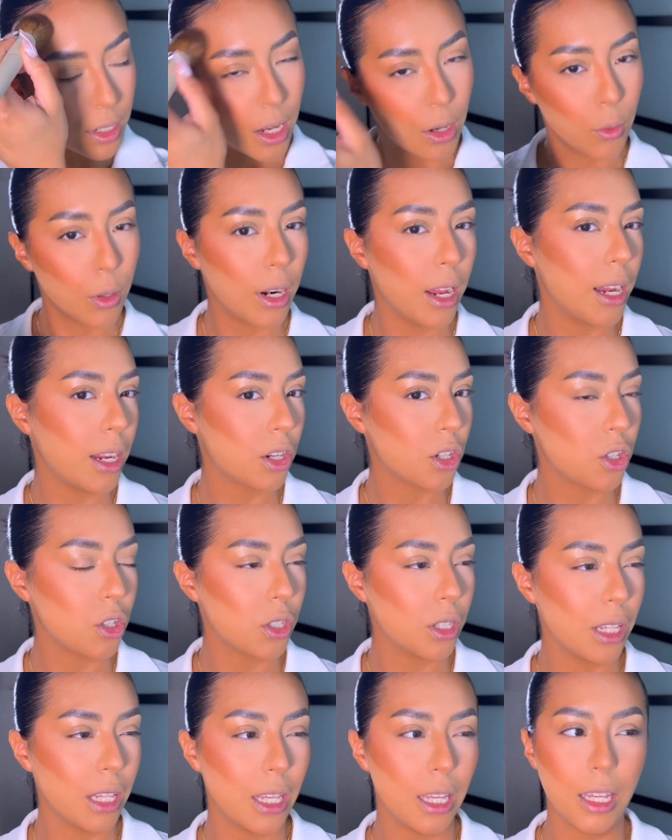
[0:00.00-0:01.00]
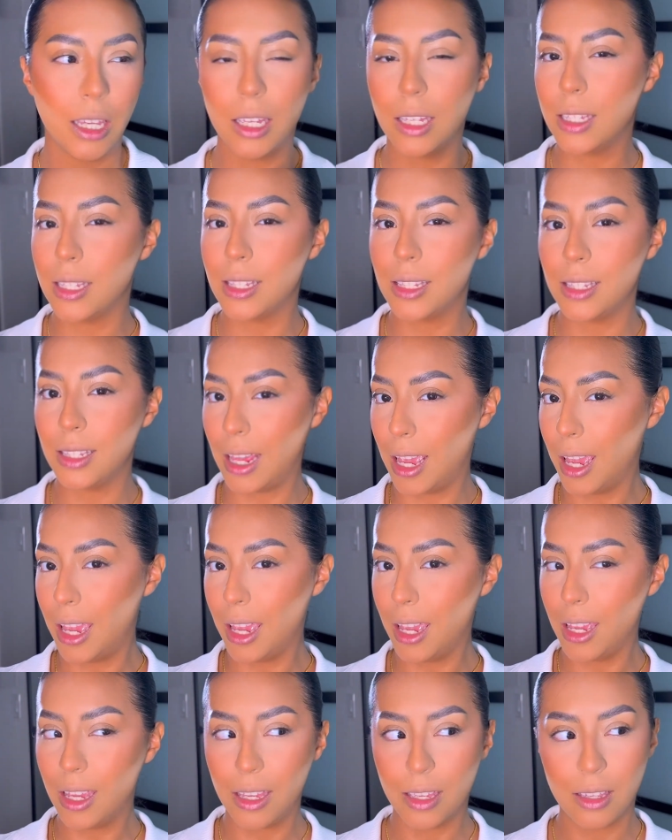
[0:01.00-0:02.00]
I would actually
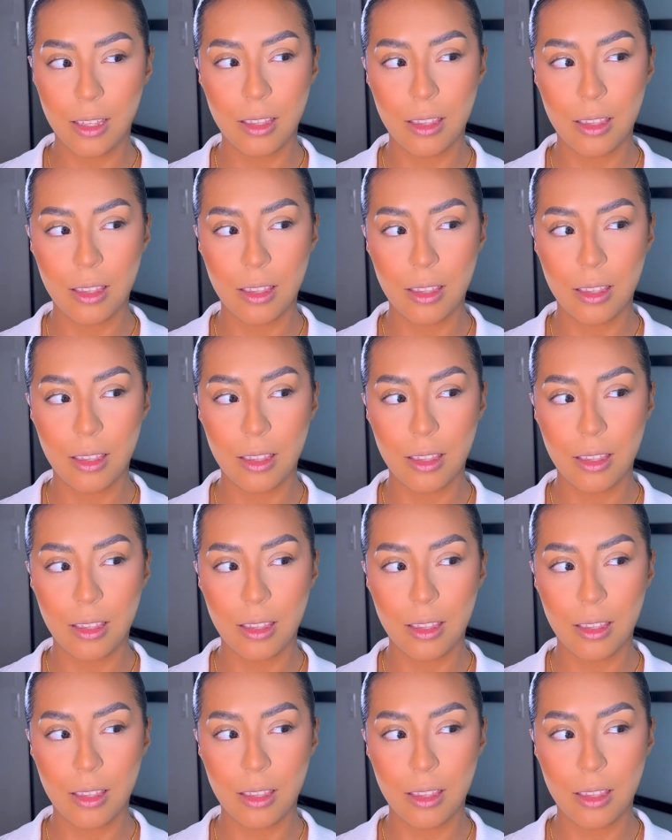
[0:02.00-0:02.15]
say.